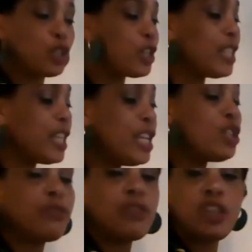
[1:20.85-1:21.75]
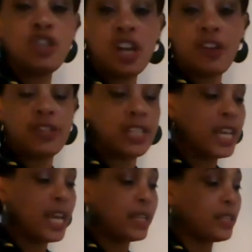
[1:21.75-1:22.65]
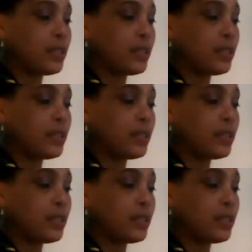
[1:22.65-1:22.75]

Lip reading: does each of these charities get?